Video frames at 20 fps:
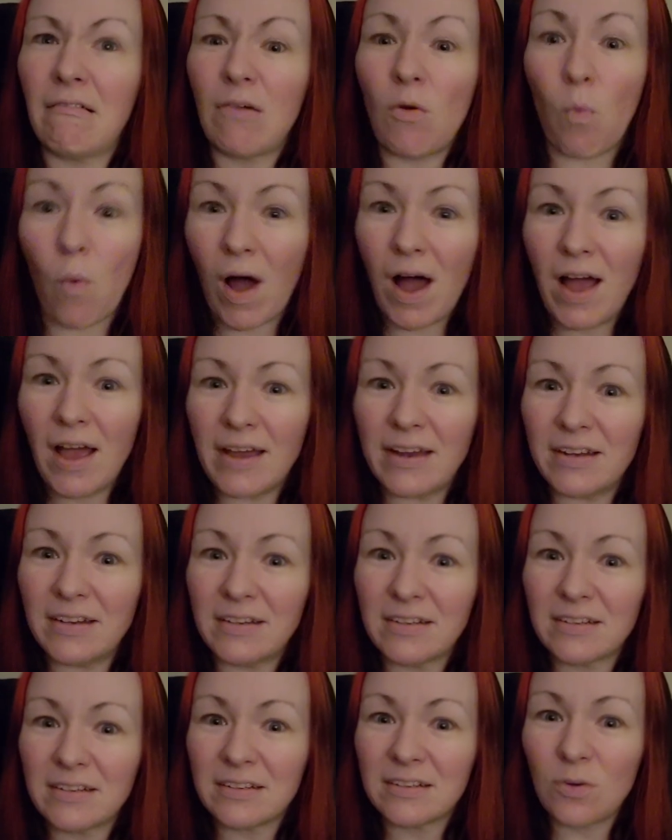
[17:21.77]

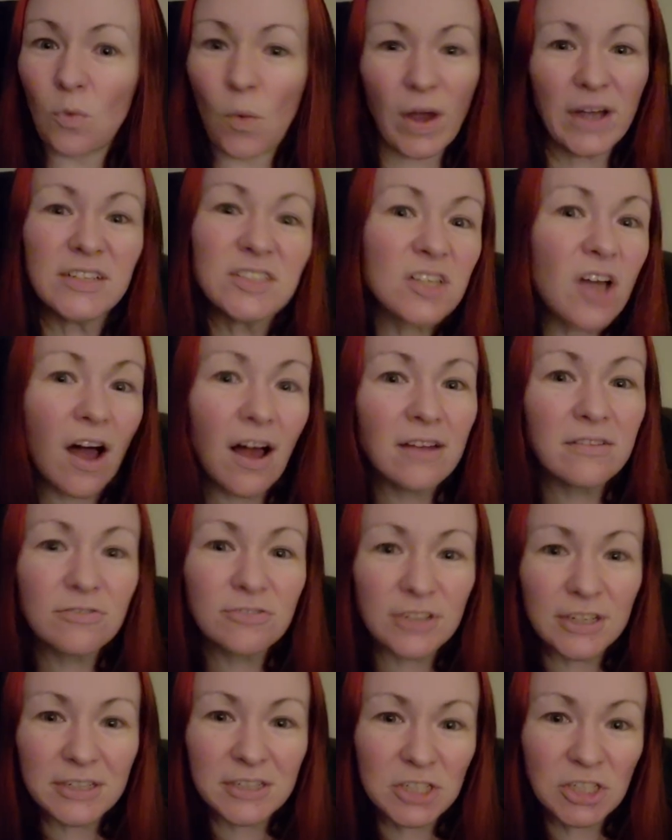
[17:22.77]
Why? Why is
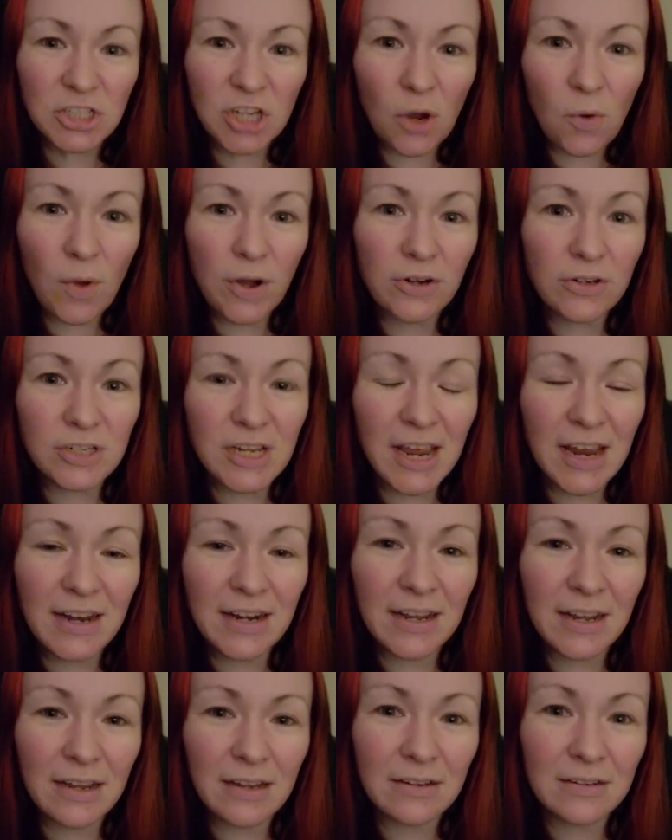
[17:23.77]
conflict so
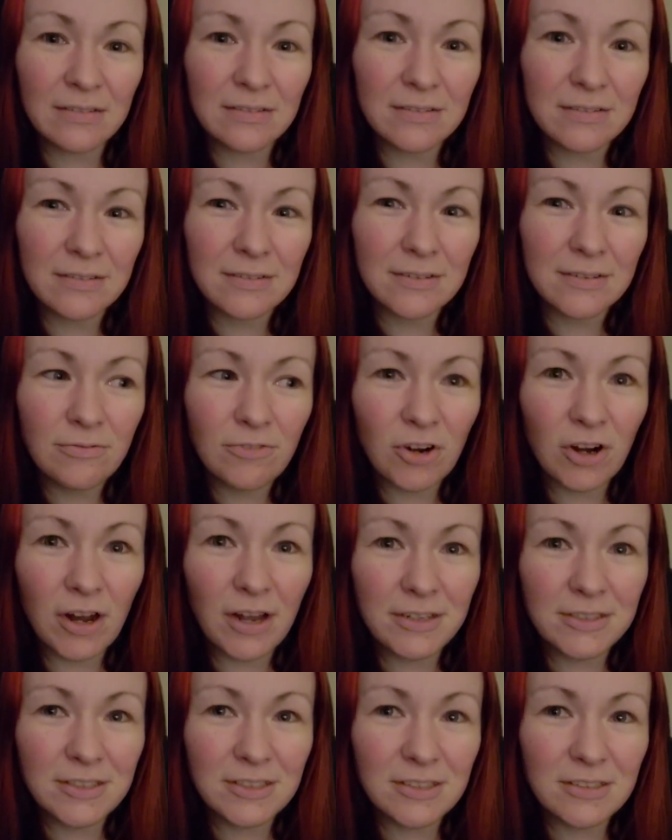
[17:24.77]
entertaining for
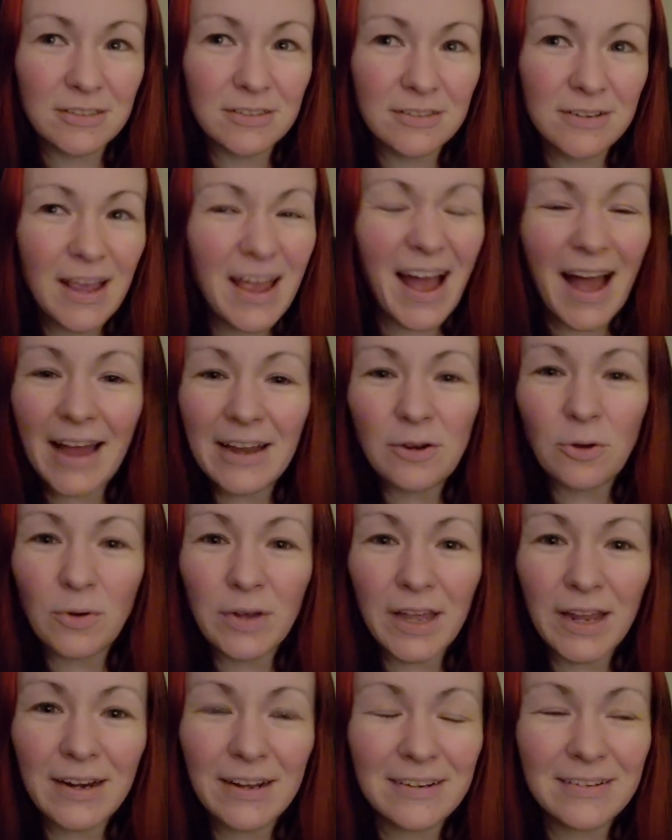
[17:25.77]
us? I don't
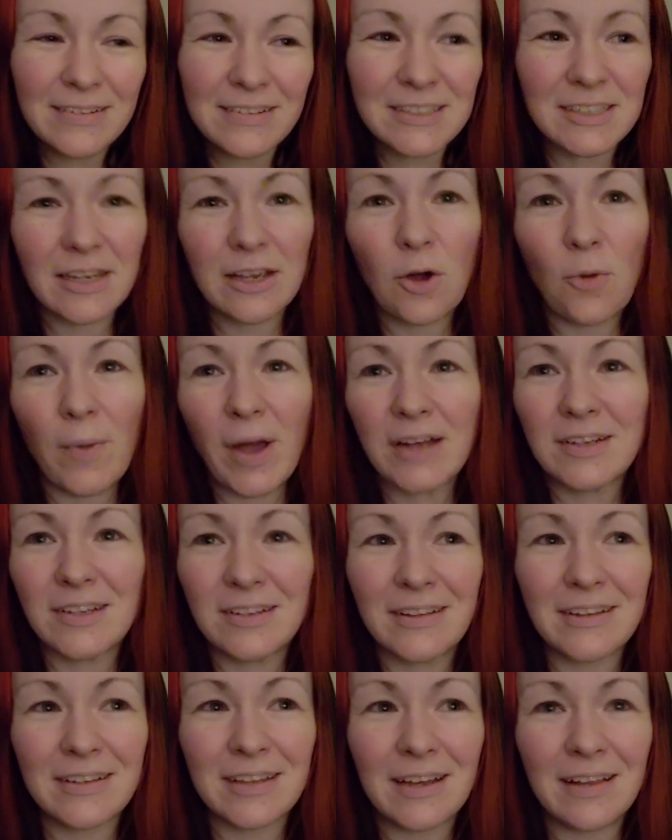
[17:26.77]
get it. Does that go back to
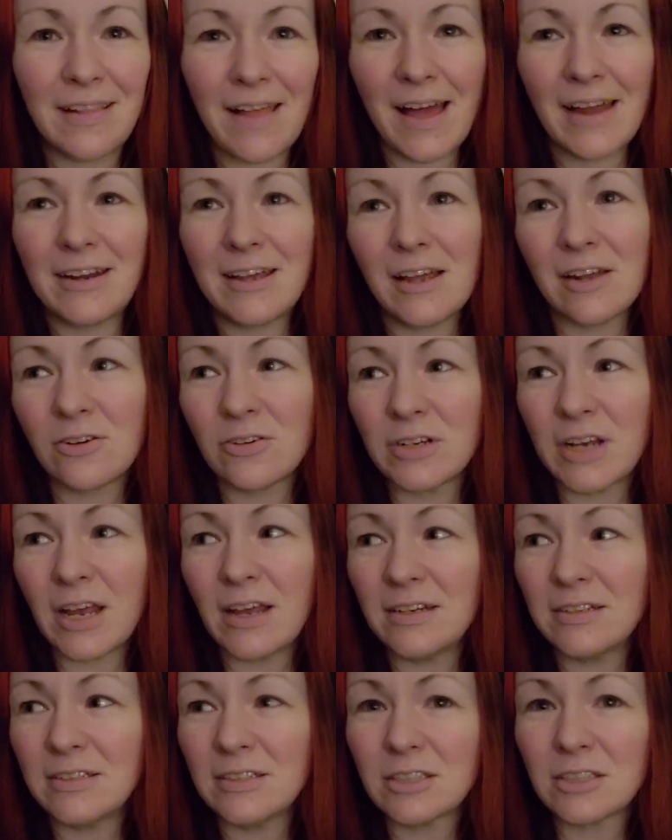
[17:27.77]
like the gladiator
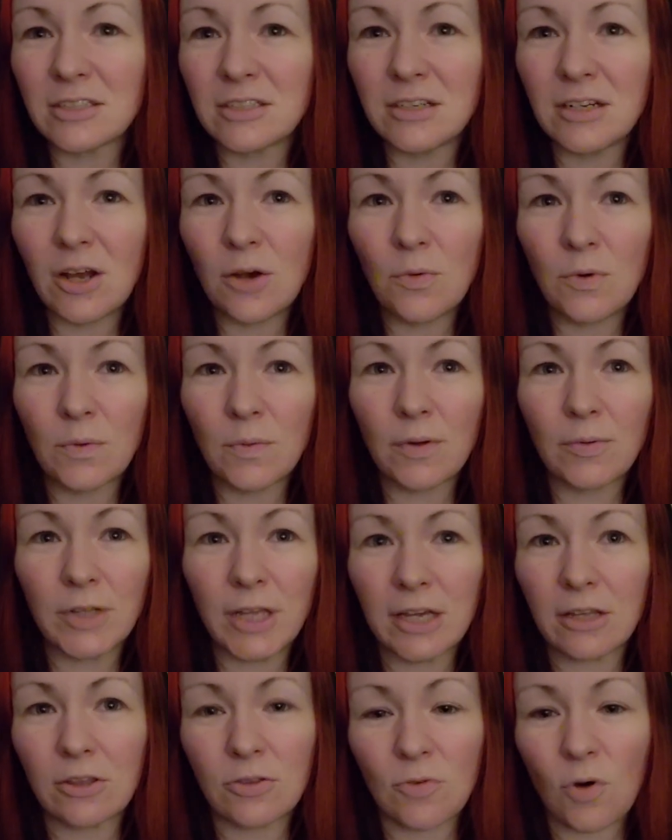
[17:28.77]
days, you know, when we would
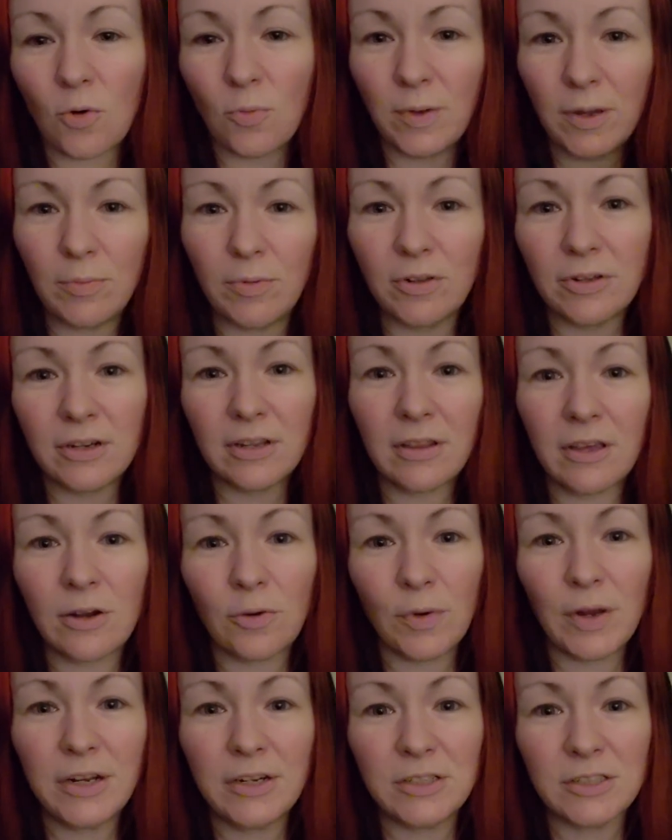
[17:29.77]
like throw people into the
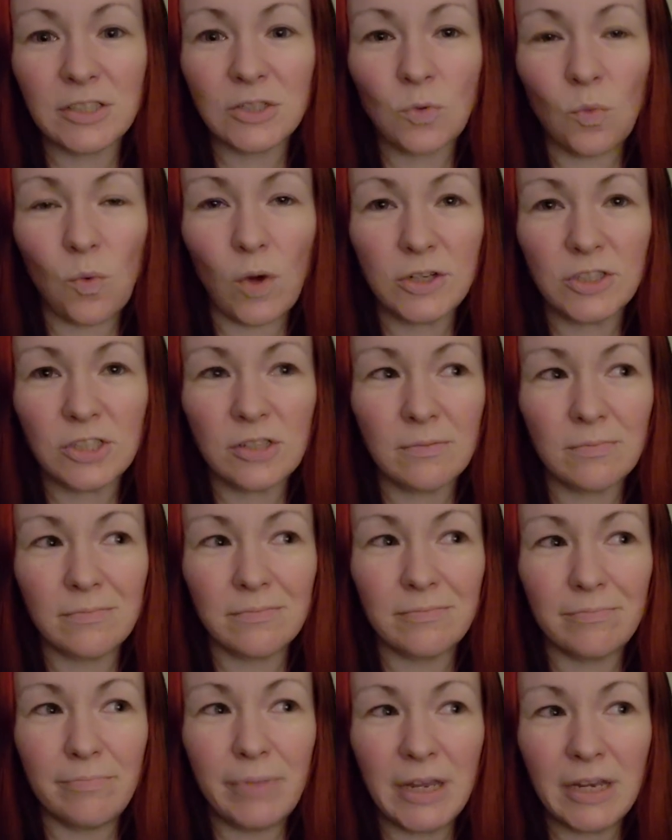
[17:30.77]
arenas and watch
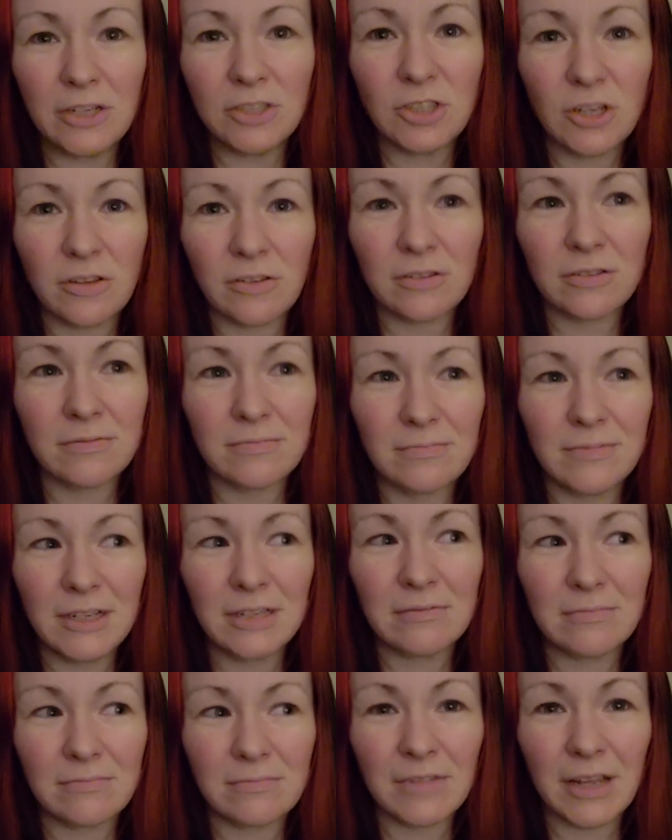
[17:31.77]
them beat each other
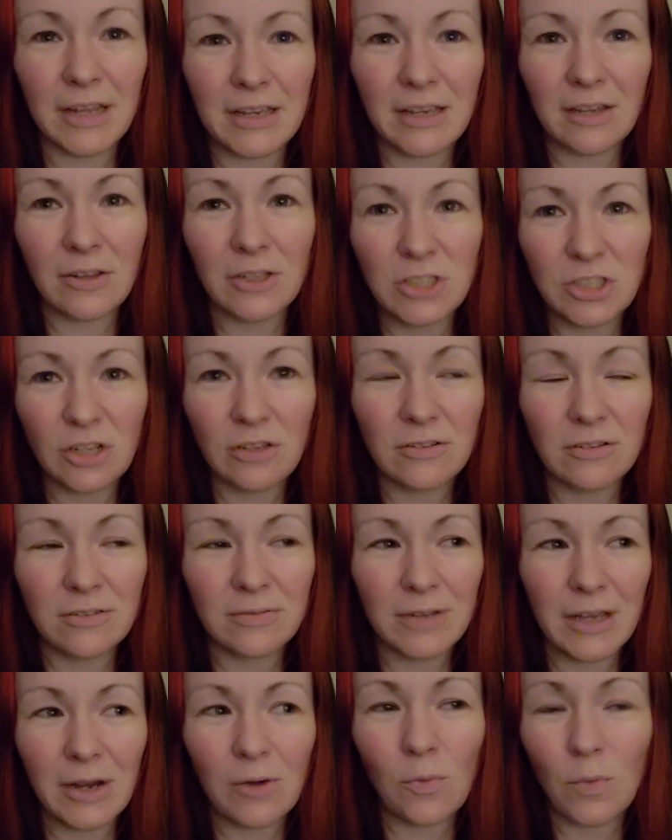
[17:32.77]
and like kill each other?
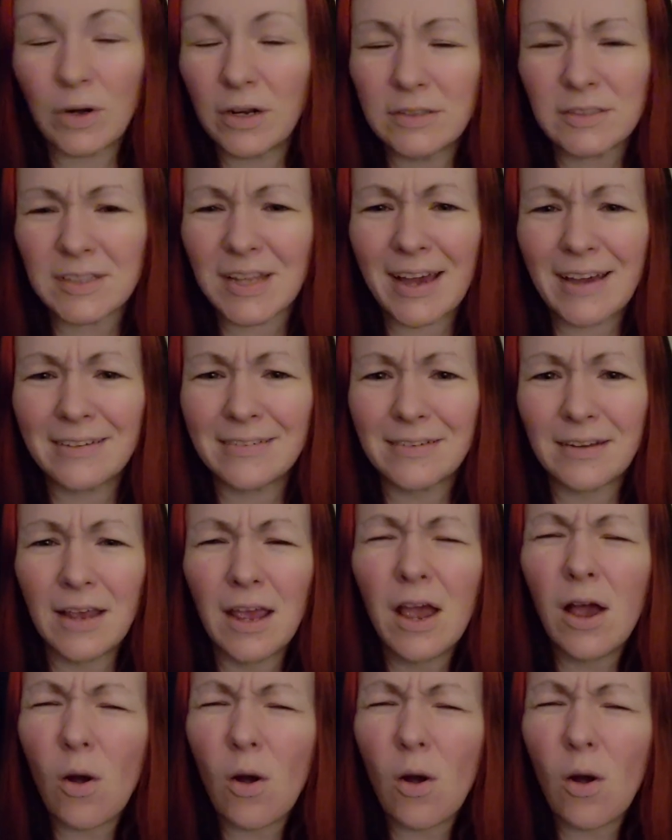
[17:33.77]
Like, what is that?